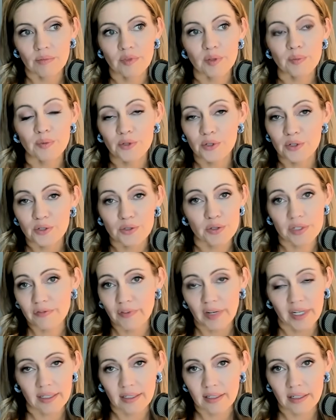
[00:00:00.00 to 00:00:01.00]
the producers
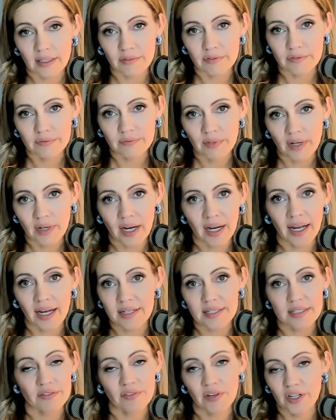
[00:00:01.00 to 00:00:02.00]
if I could leave. I
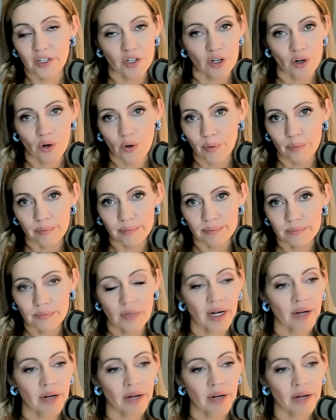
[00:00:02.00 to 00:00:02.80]
asked if I could go home.